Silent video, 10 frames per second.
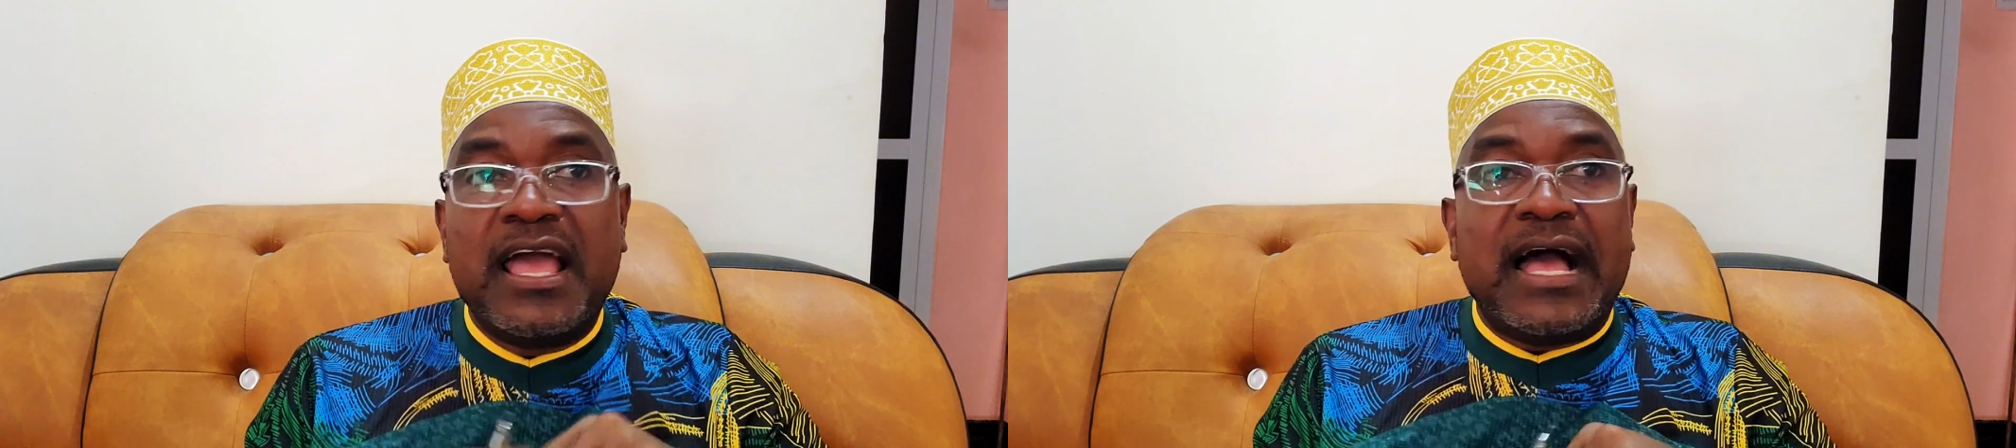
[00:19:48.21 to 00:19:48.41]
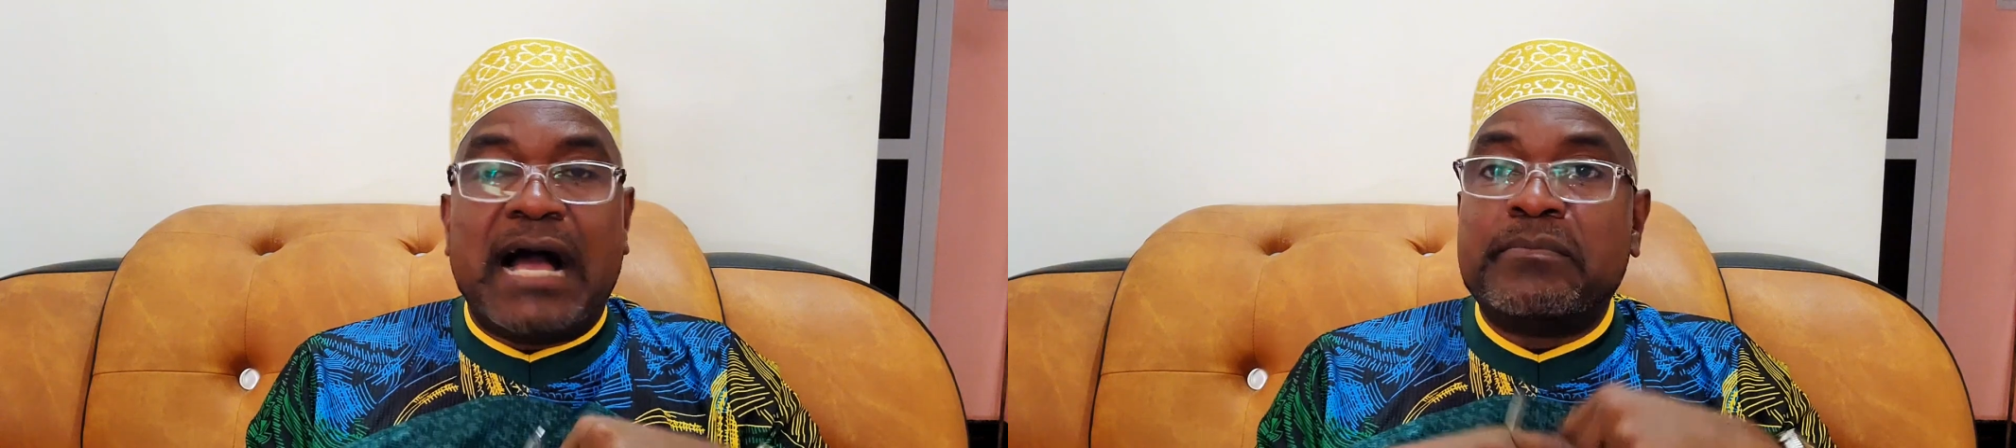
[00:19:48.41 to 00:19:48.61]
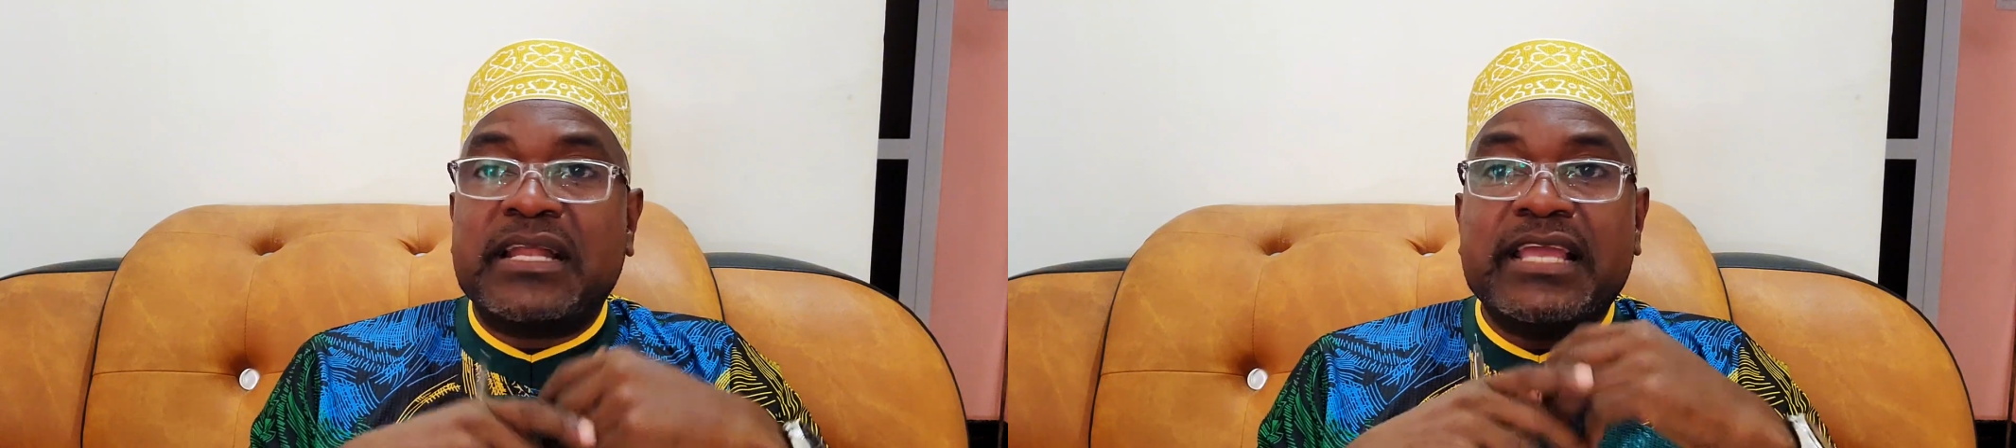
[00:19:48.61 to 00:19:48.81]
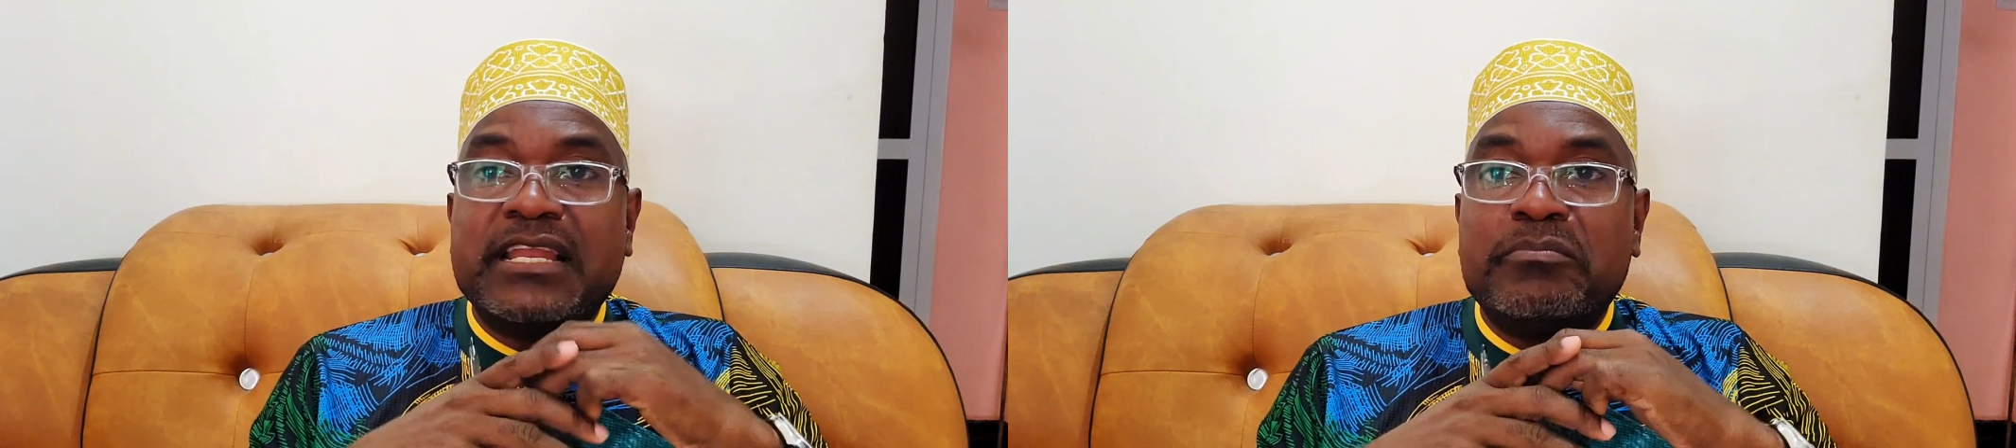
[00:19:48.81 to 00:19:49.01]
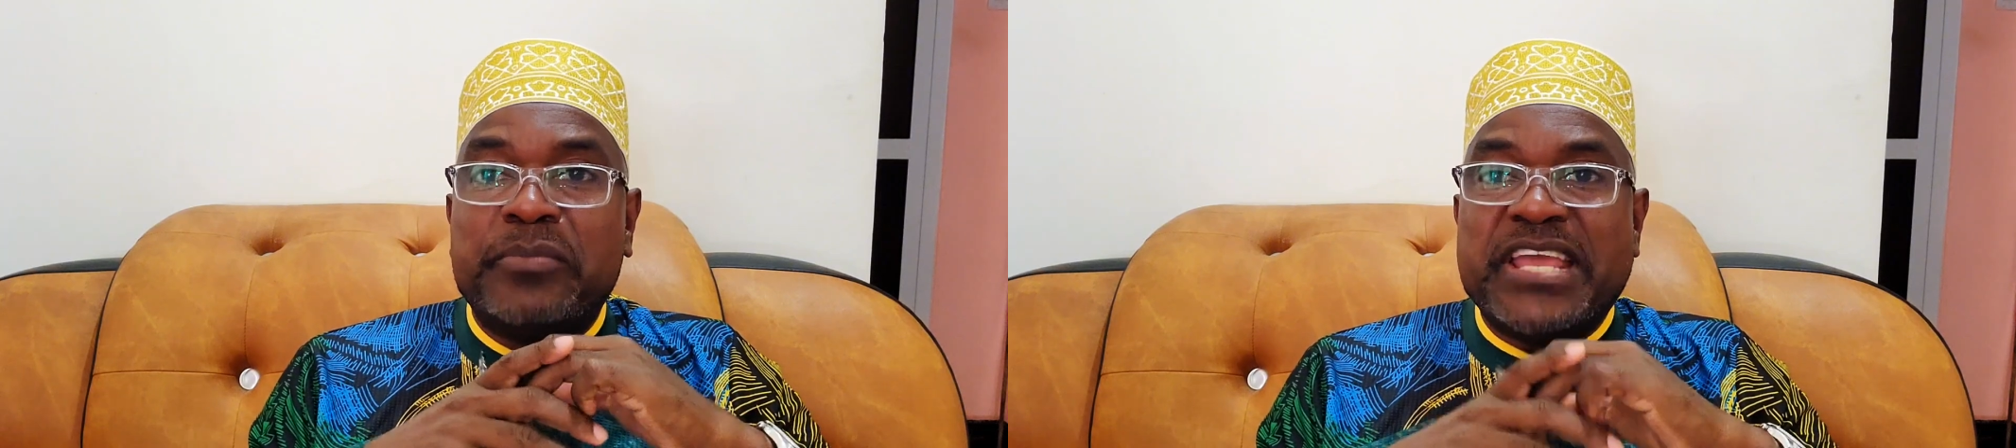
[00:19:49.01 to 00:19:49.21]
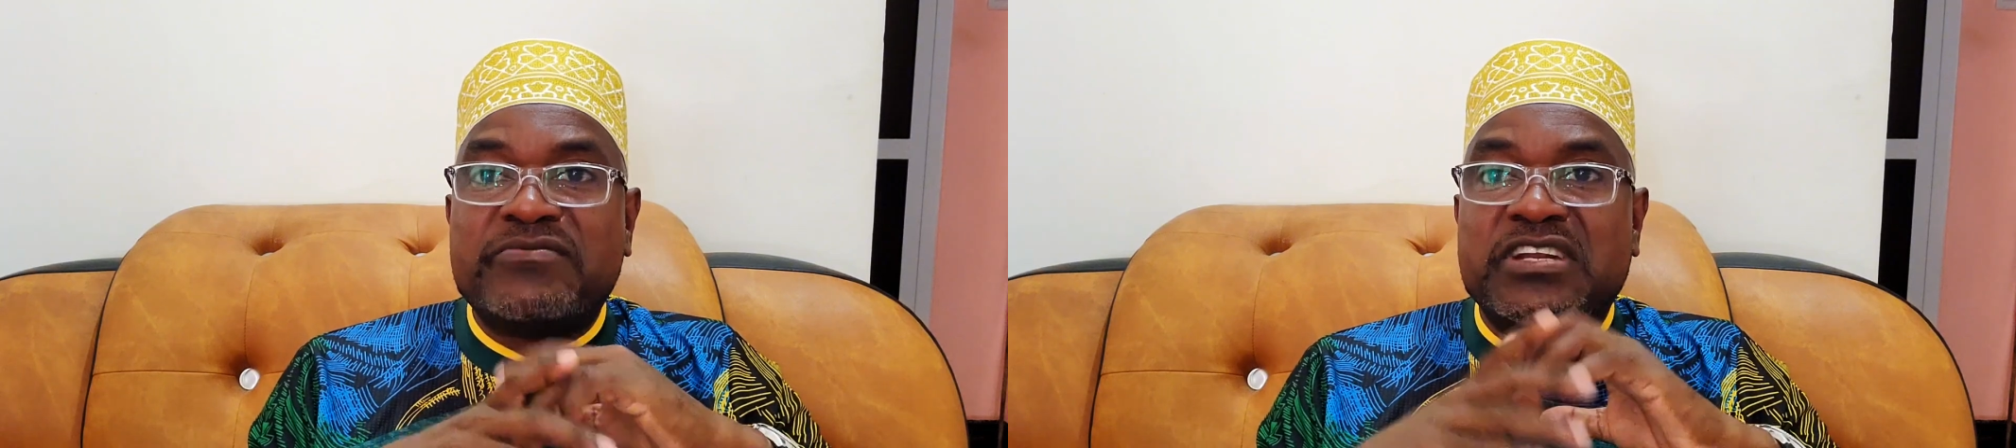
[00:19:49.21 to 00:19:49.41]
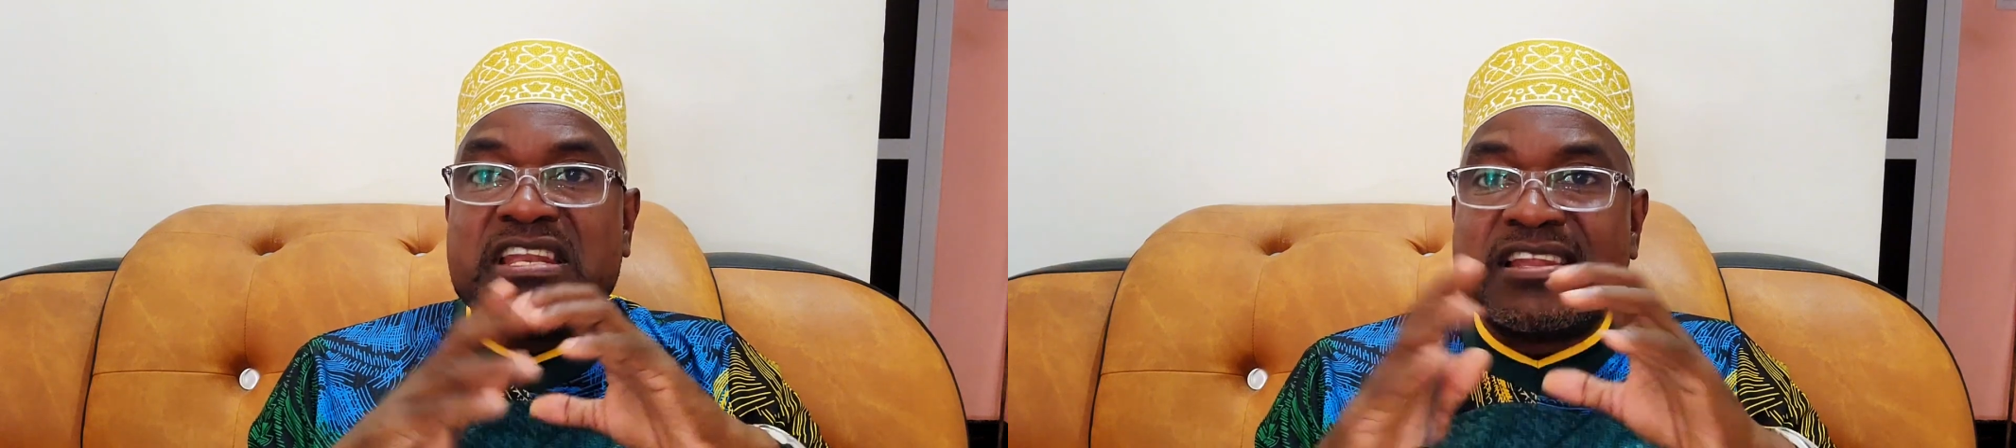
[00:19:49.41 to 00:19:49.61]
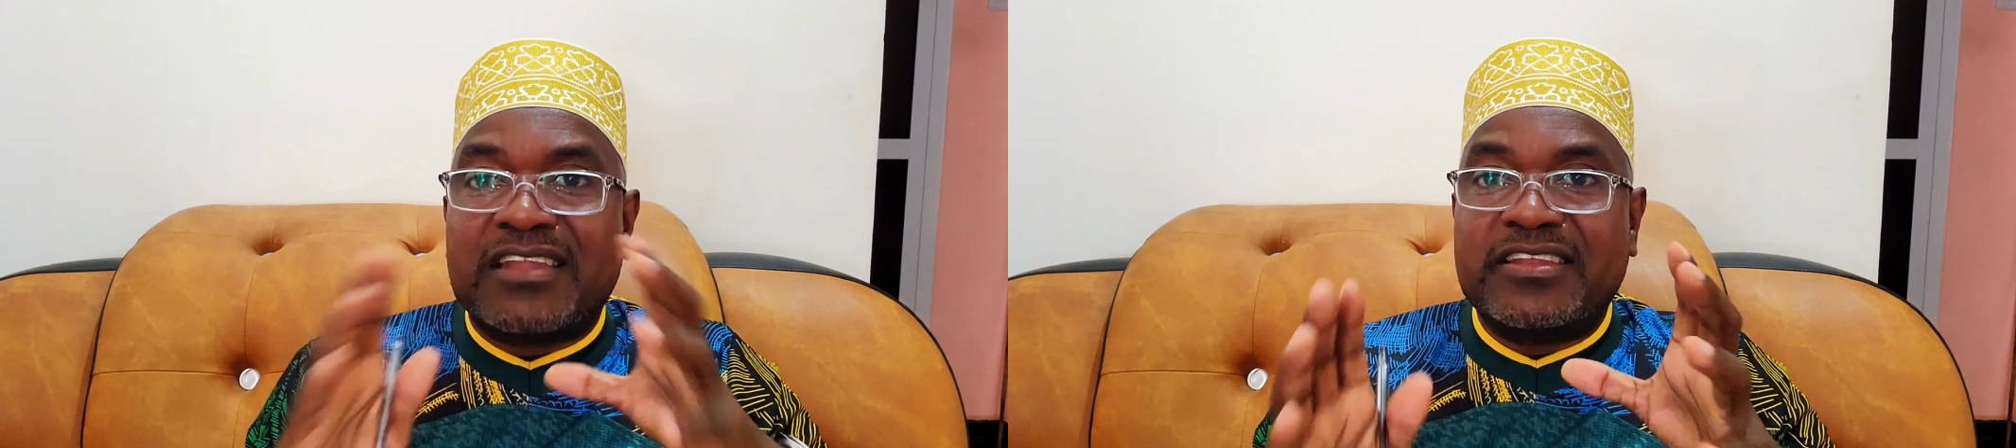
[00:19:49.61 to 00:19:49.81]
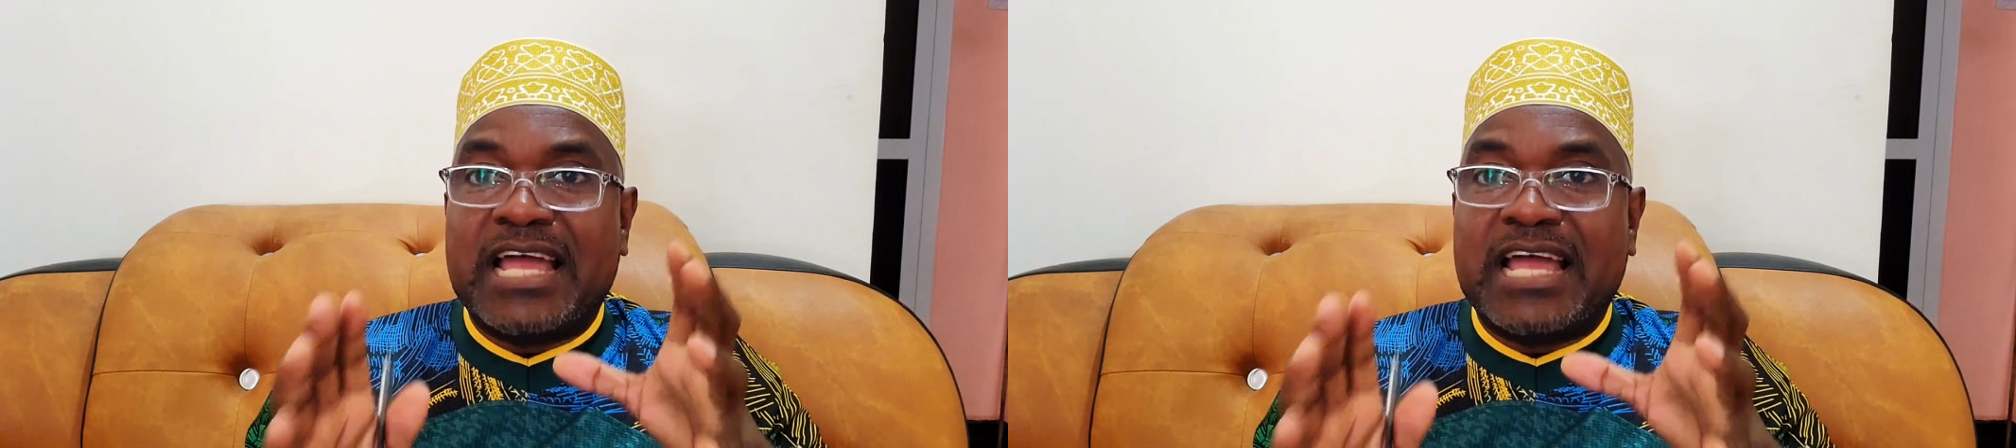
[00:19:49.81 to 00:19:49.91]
I'm not getting paid for nothing.